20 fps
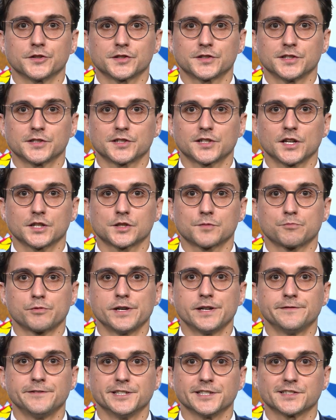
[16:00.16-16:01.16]
discussed
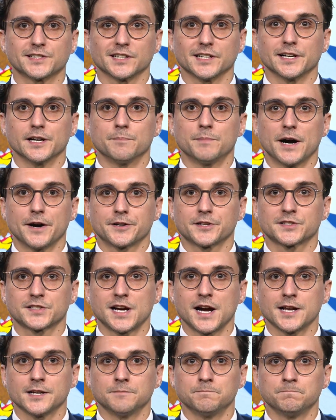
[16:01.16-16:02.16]
previously about
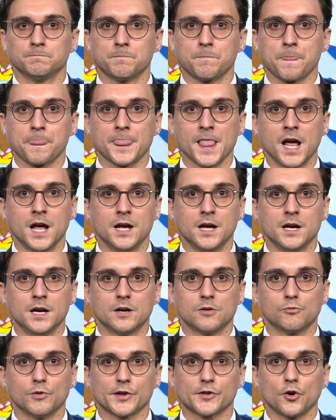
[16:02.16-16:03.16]
asylum.
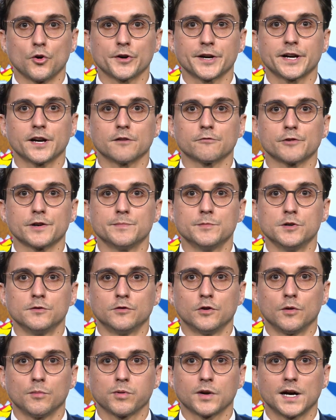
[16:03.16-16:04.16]
Withholding of
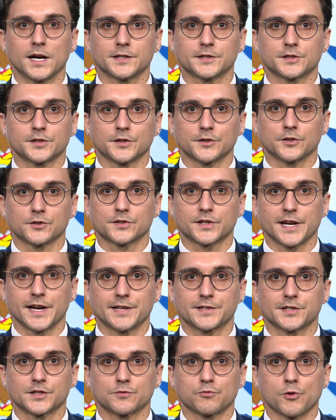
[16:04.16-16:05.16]
removal applies to those
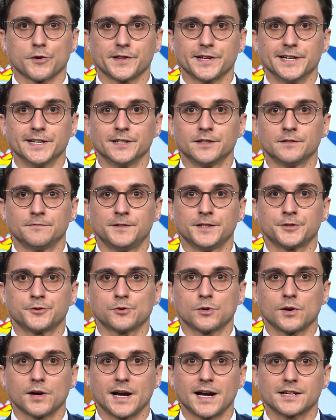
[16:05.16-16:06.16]
cases where the
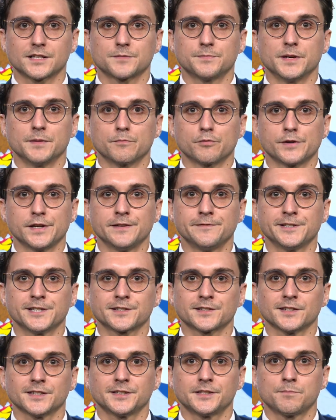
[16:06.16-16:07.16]
individual has been
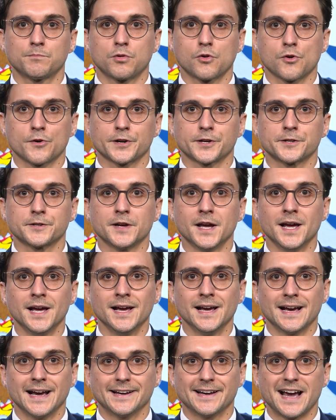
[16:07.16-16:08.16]
previously deported
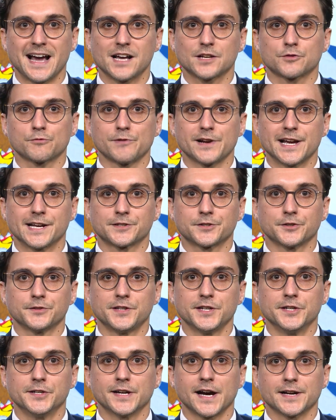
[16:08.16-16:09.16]
and has re-entered the
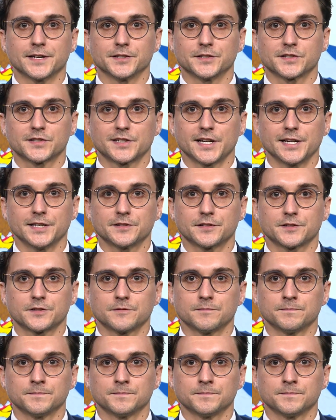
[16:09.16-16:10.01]
United States.